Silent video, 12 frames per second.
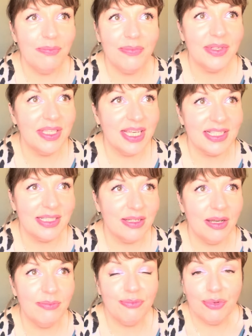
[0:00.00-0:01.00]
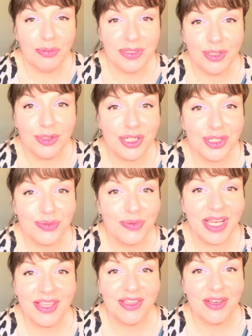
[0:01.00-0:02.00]
Yes, I'm probably not going to
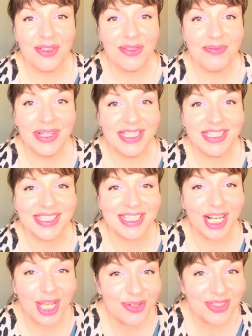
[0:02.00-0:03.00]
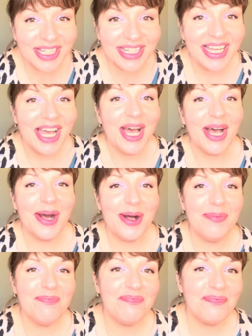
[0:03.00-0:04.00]
wear the men's clothing,
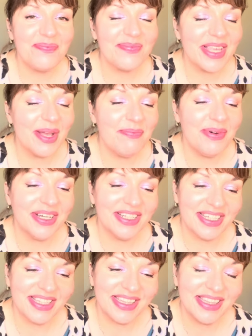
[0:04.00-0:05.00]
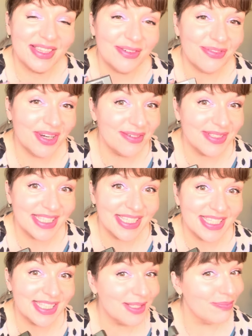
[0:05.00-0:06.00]
but the
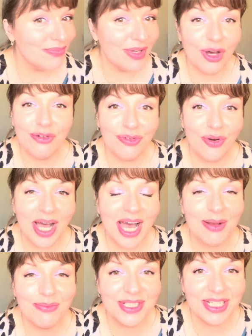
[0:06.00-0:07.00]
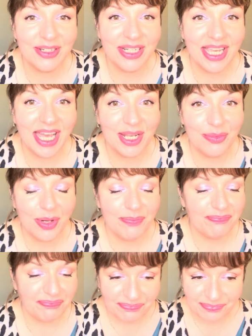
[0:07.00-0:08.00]
fragrances are for absolutely
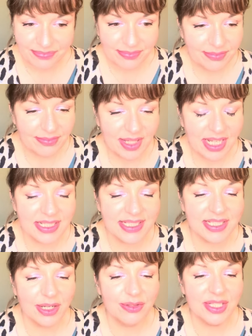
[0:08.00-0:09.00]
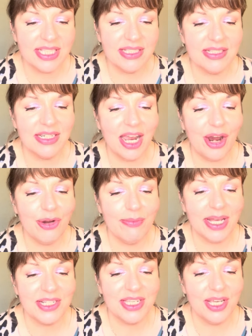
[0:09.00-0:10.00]
anyone. So this is an
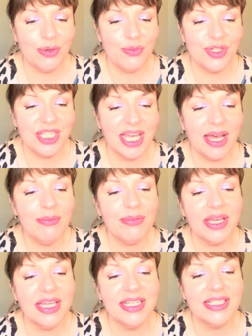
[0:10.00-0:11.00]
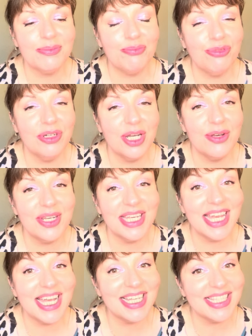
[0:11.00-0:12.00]
aromatic woody amber, and it's
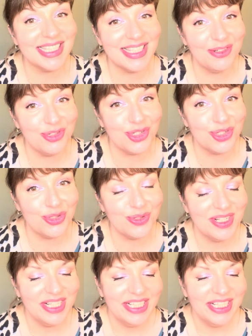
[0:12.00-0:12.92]
Brioni Essential.